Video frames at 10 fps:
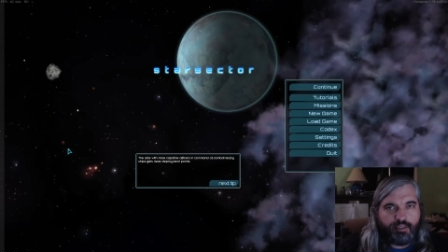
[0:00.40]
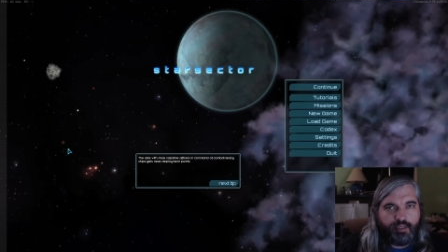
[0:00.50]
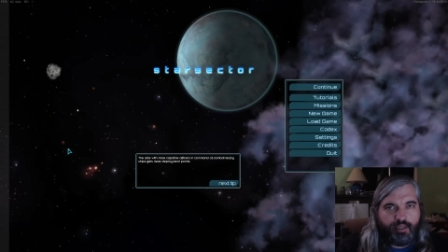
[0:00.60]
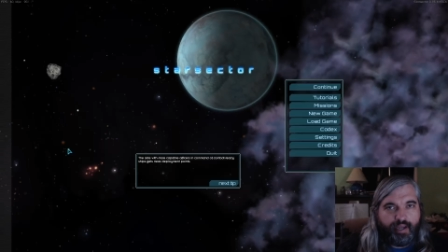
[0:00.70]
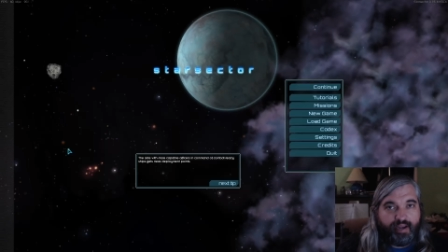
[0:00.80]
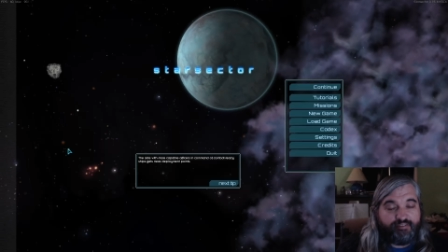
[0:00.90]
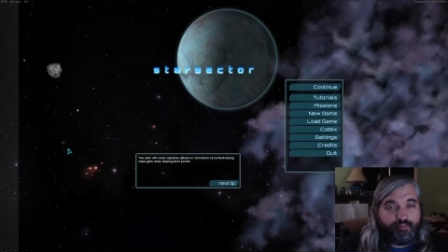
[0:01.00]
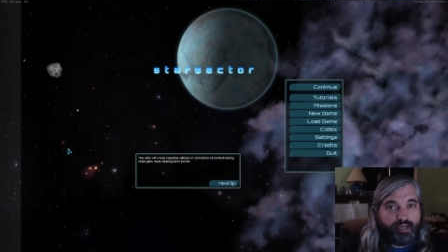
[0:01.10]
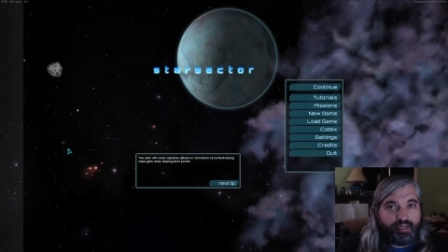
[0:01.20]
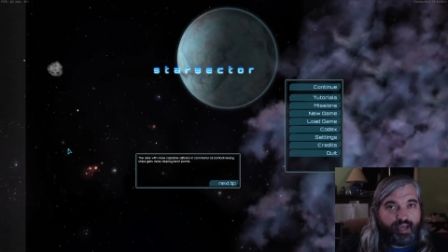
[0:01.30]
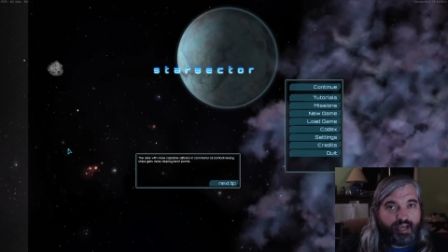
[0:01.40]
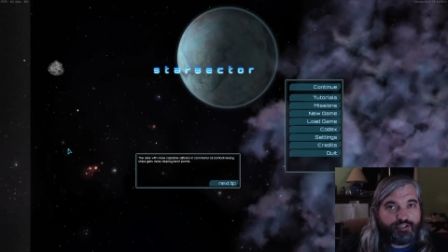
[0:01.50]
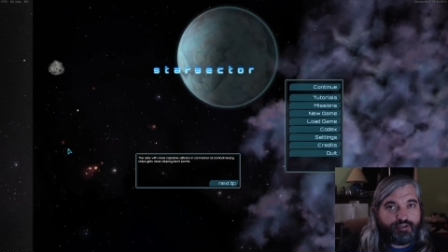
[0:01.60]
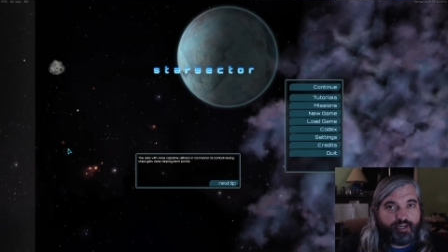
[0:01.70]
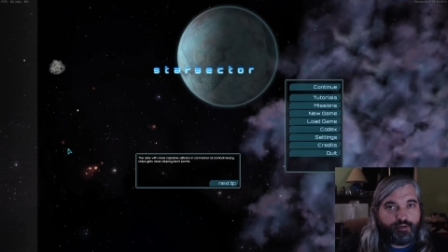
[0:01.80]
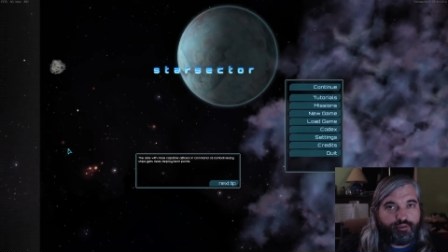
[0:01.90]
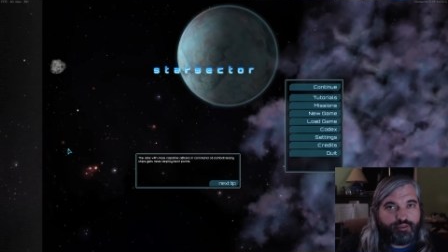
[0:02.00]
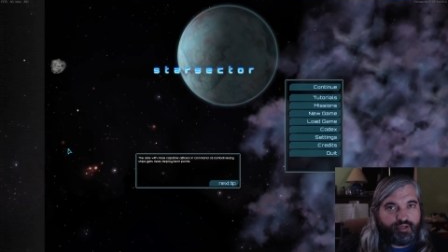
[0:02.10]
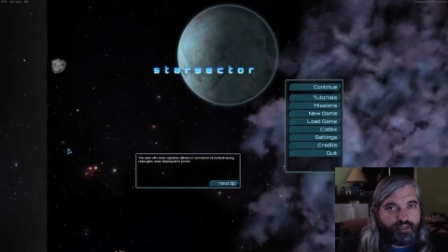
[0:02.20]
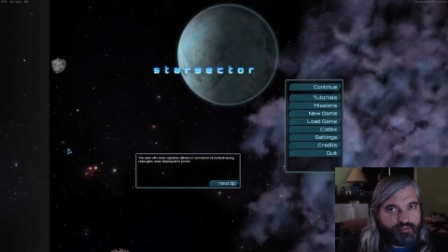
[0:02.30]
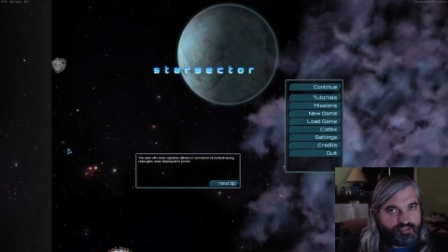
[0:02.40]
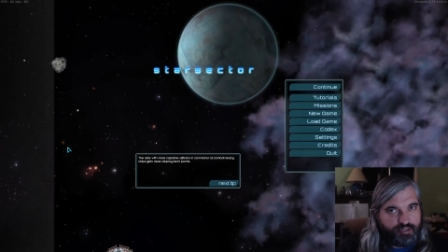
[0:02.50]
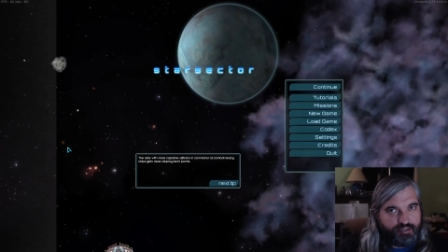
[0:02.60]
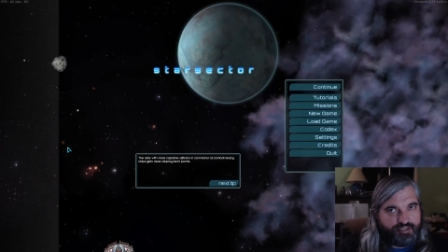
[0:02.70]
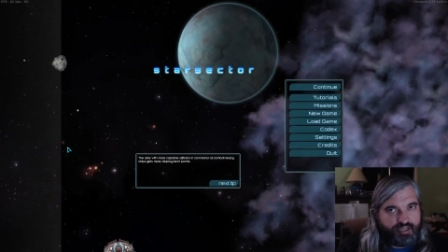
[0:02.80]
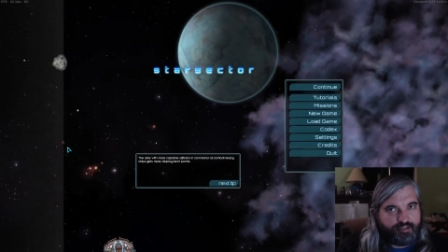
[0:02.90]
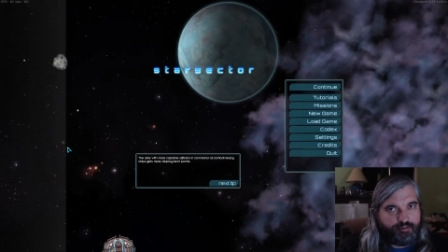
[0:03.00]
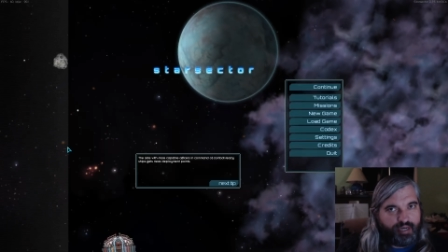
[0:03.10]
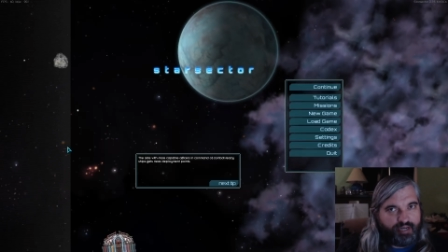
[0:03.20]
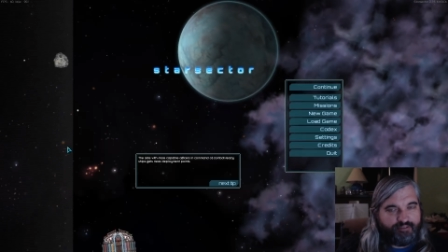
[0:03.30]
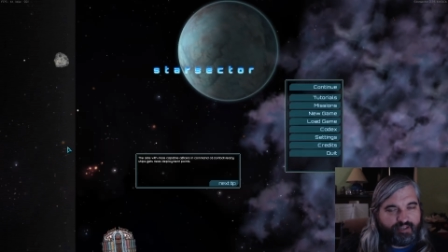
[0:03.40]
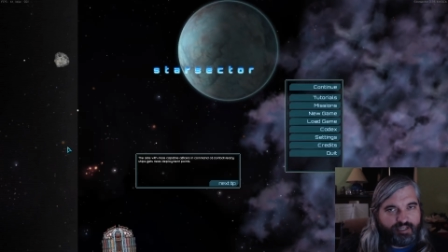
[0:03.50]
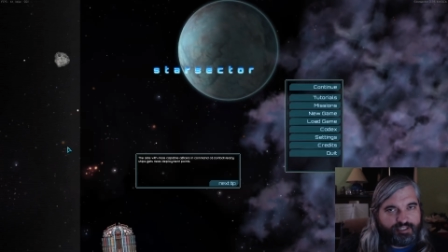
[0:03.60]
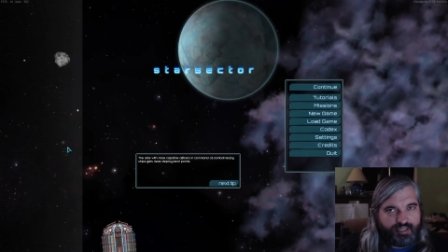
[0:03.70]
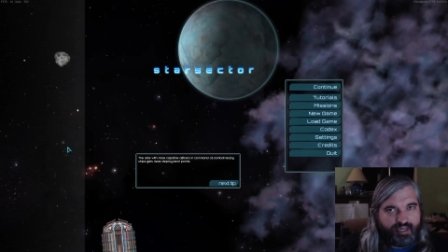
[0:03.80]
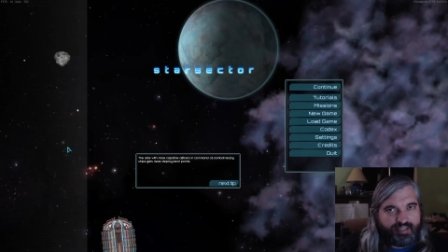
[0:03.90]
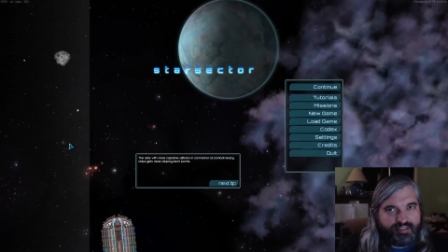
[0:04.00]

Hey everybody, Asher here with another Starsector modification guide.